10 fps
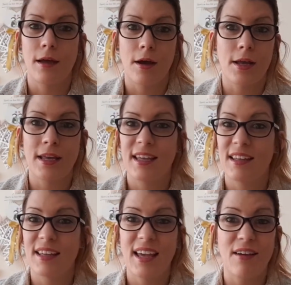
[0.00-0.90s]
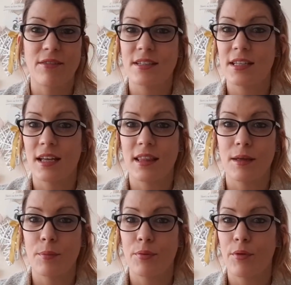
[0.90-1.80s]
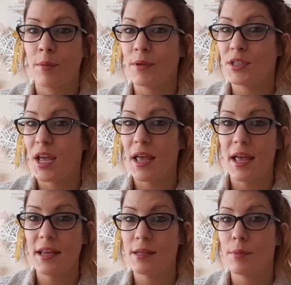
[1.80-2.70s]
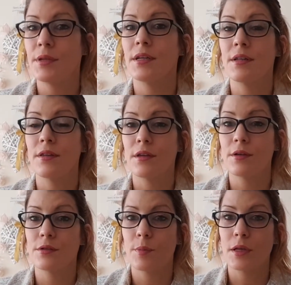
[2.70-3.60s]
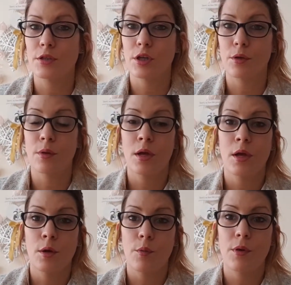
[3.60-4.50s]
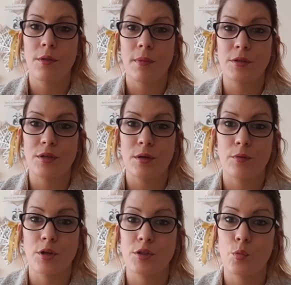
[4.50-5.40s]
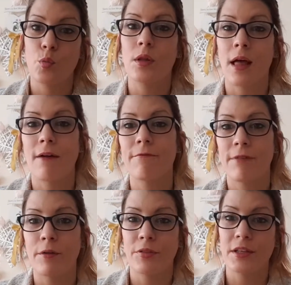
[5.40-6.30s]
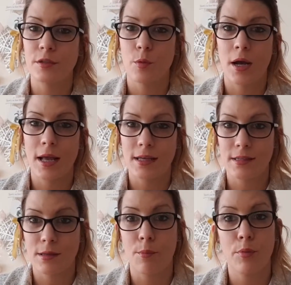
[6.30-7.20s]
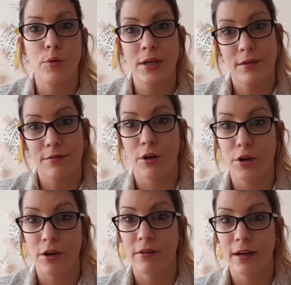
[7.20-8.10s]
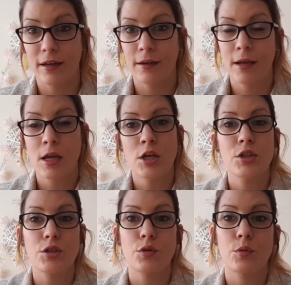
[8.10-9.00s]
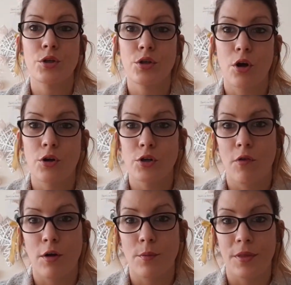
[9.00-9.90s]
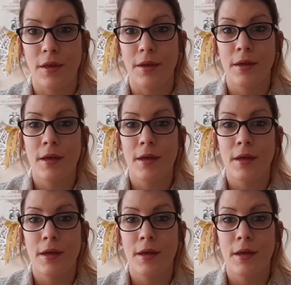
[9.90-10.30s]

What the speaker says: I can guarantee that pretty much anybody that you speak to with a mental illness will have felt this way at some point, if not currently. So you're not on your own with it.